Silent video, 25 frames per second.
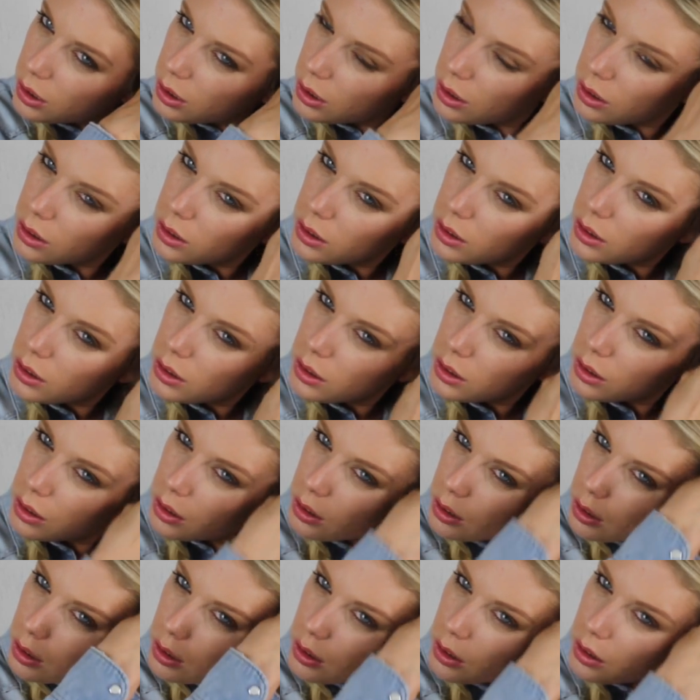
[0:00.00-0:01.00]

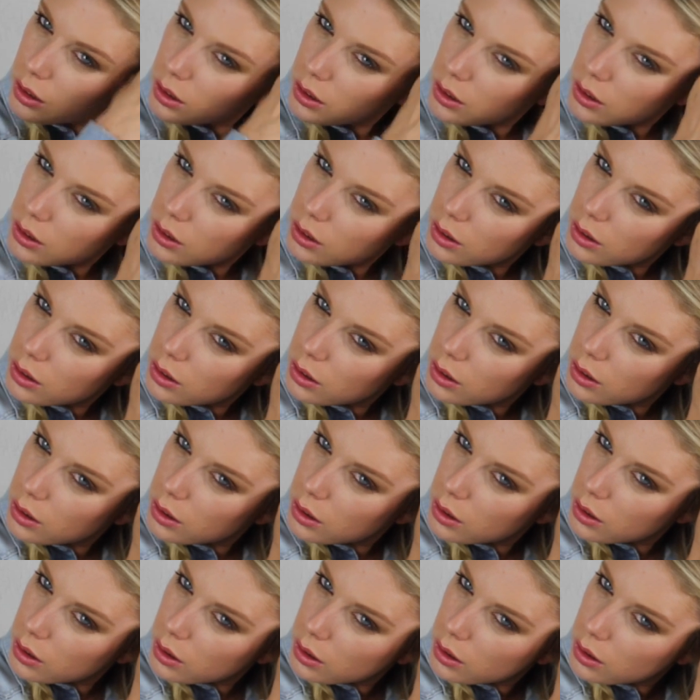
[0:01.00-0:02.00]

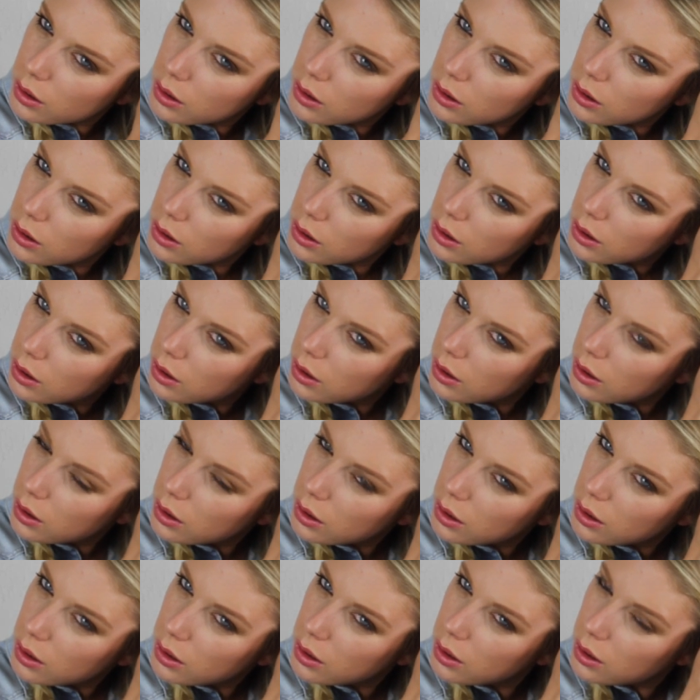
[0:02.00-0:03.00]

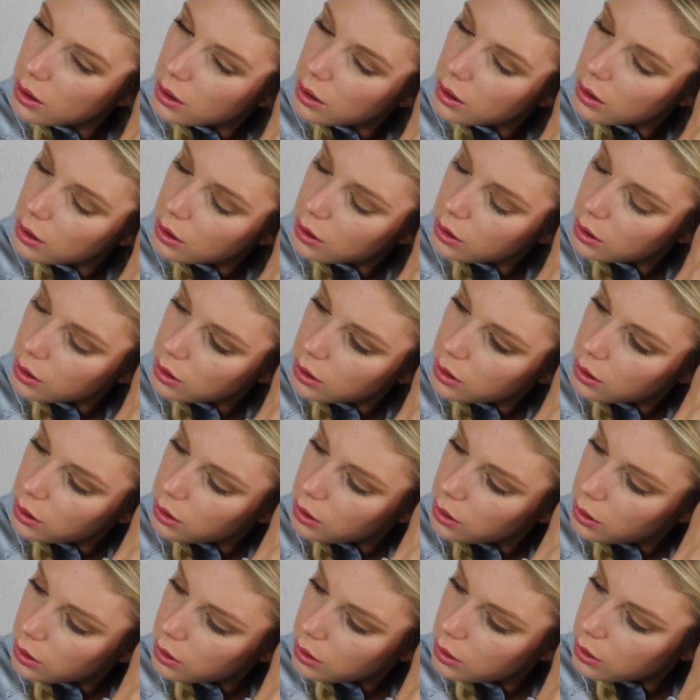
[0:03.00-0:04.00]

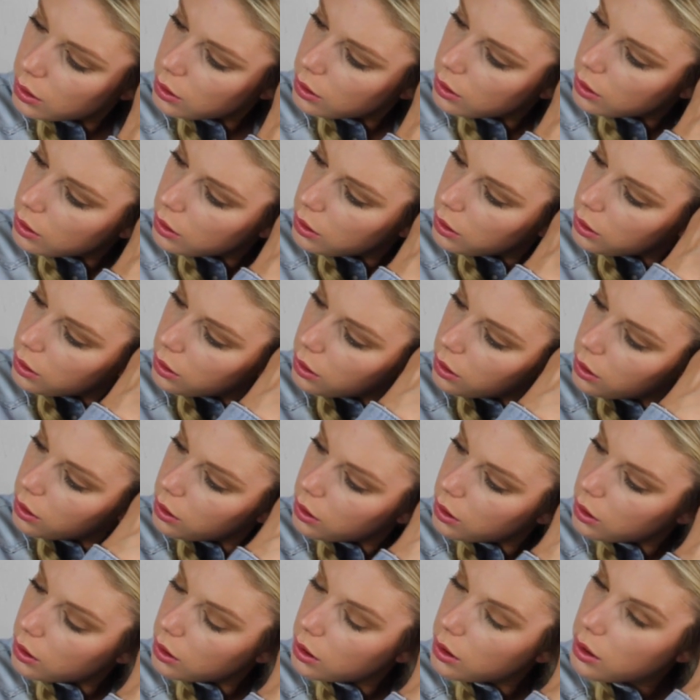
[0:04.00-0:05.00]

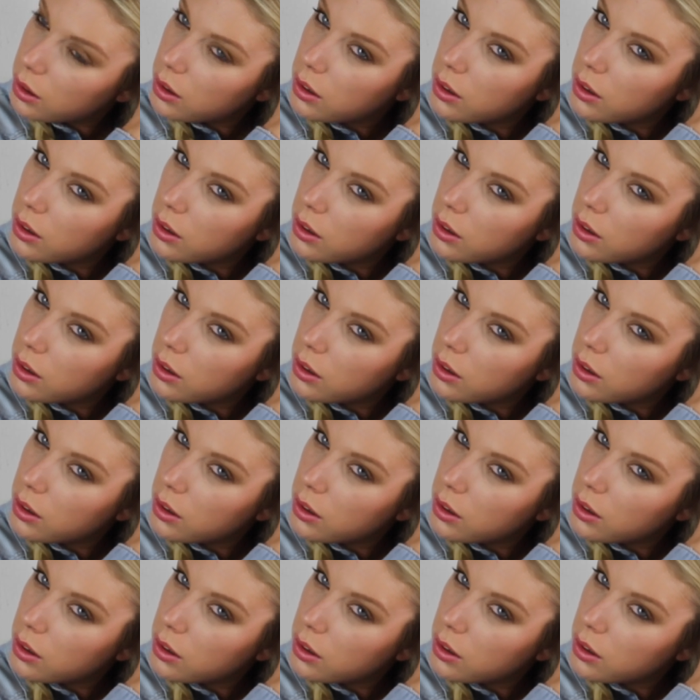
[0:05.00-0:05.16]
[no speech]